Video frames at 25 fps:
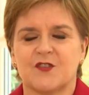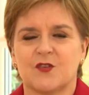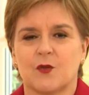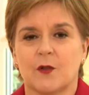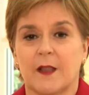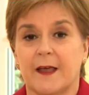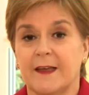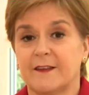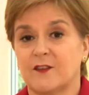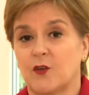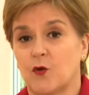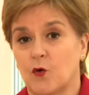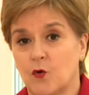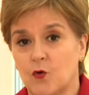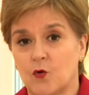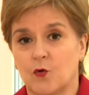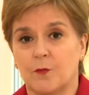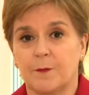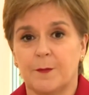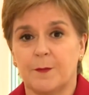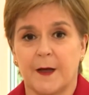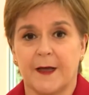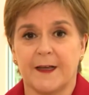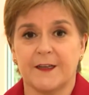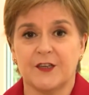So let's
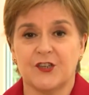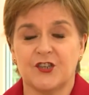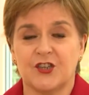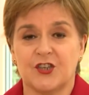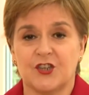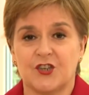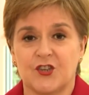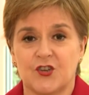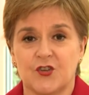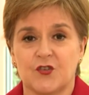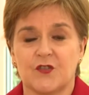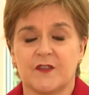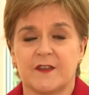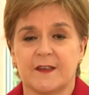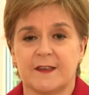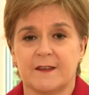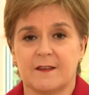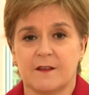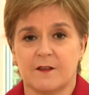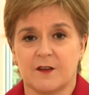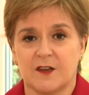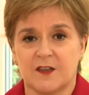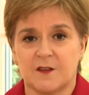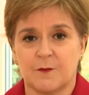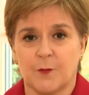hope she
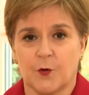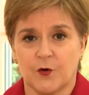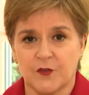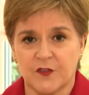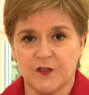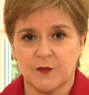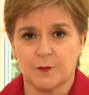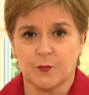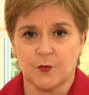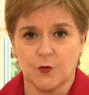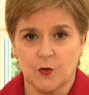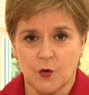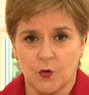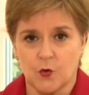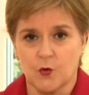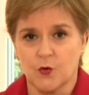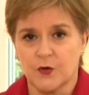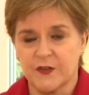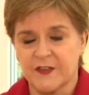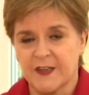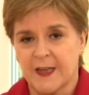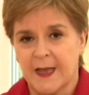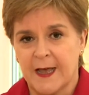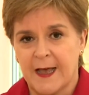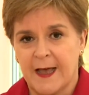chooses the responsible
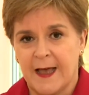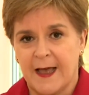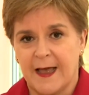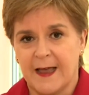course